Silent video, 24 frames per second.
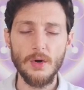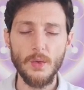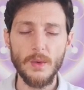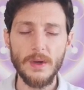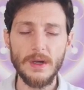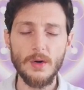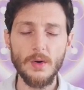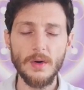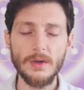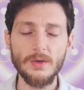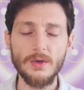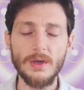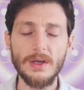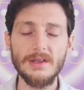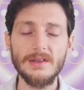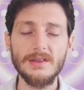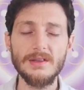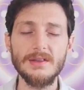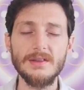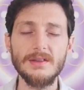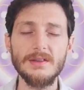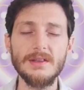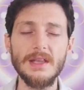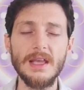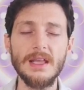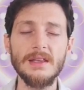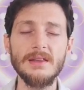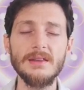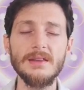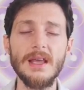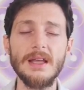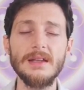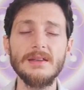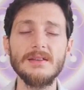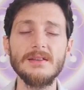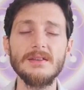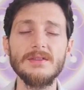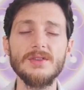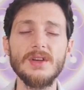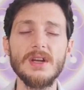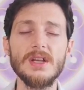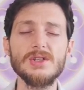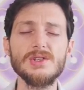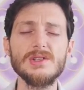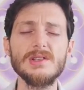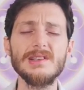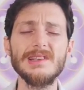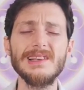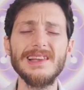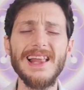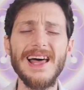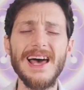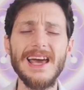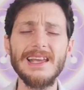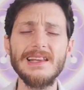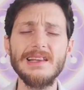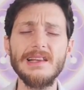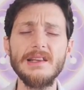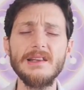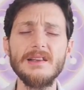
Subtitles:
We're going to extend and stretch slightly